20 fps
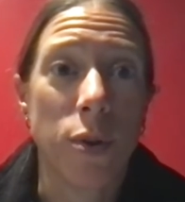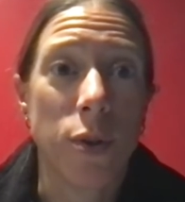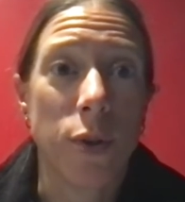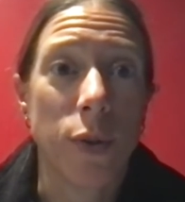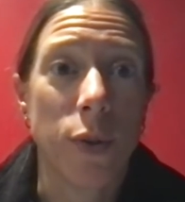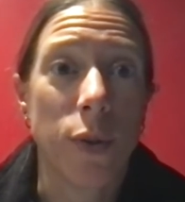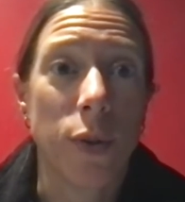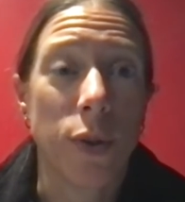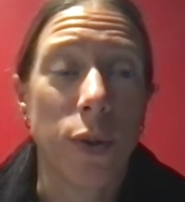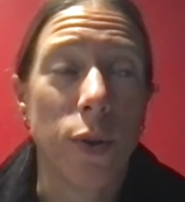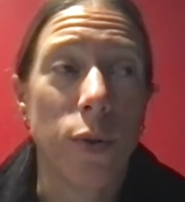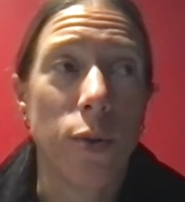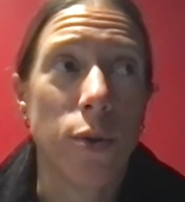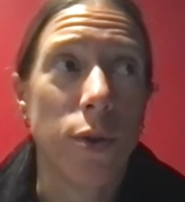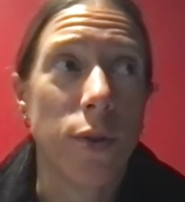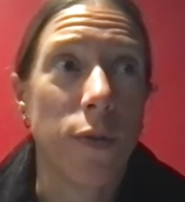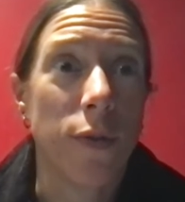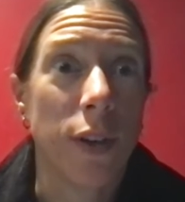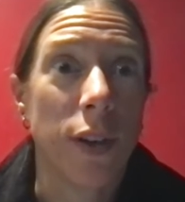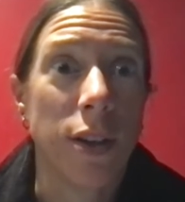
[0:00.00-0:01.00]
So you can
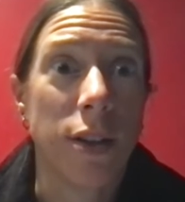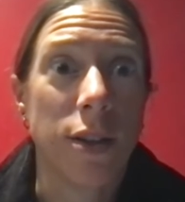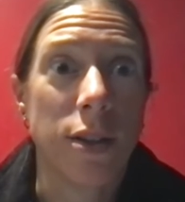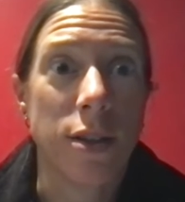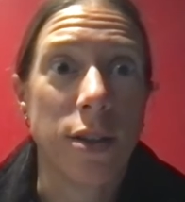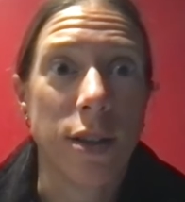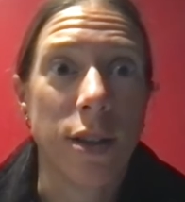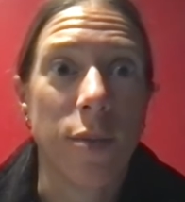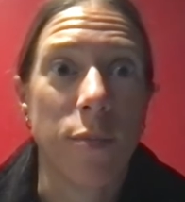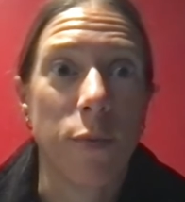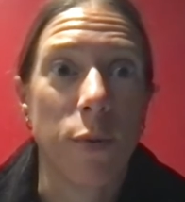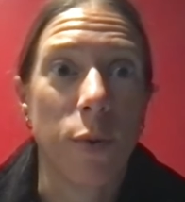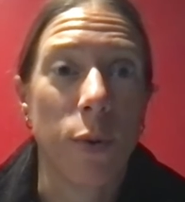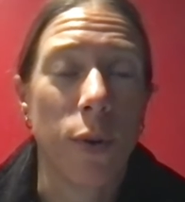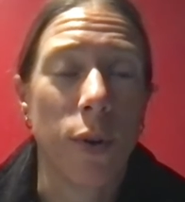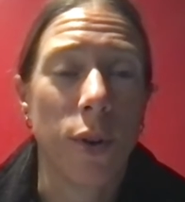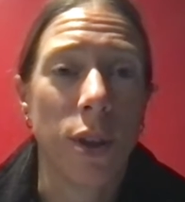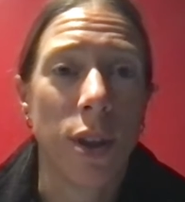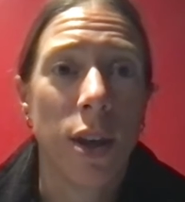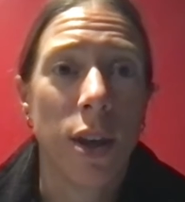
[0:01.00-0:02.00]
usually find us up
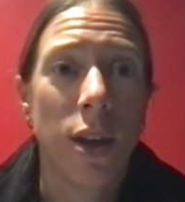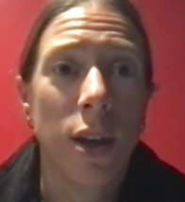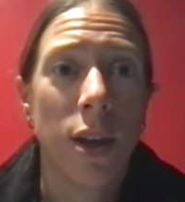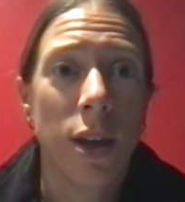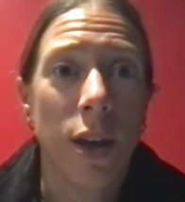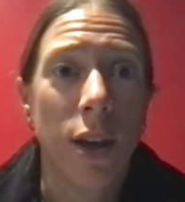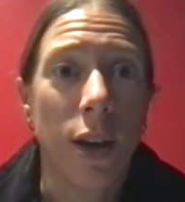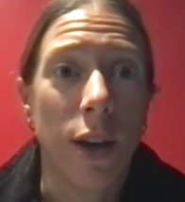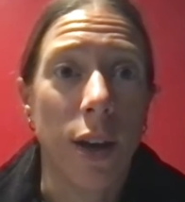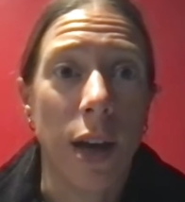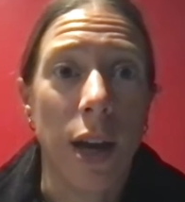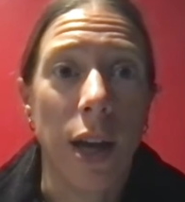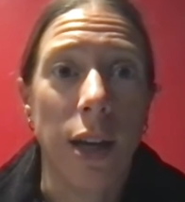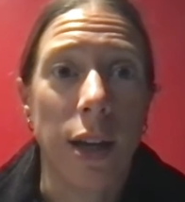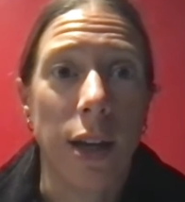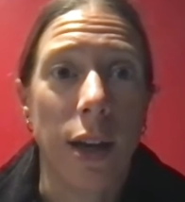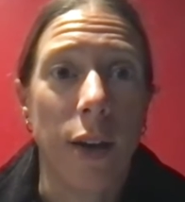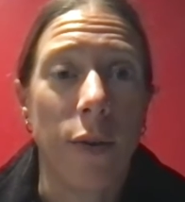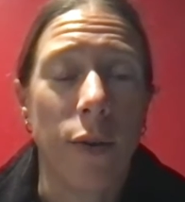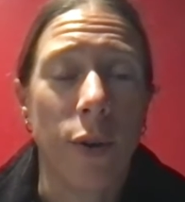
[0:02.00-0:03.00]
north
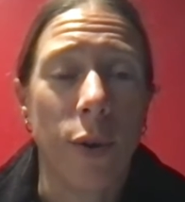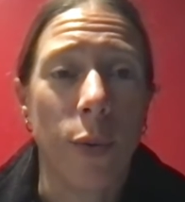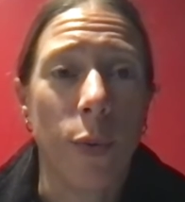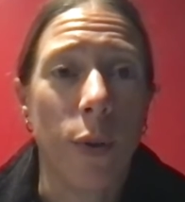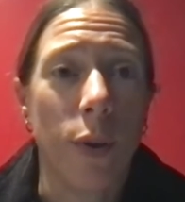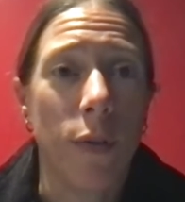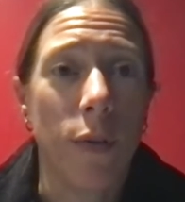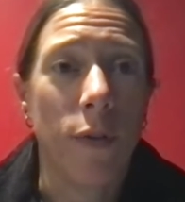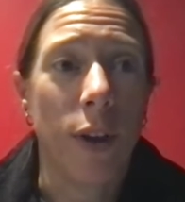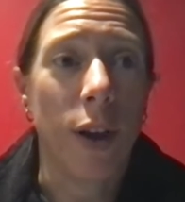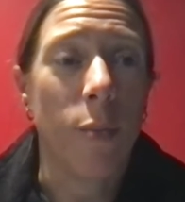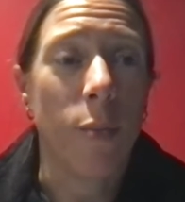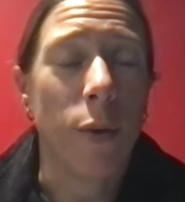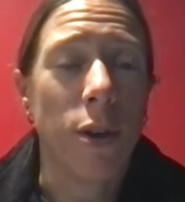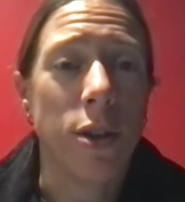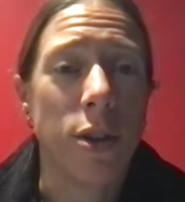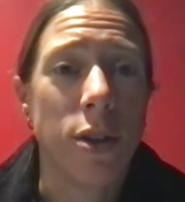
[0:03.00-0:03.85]
hanging out with family.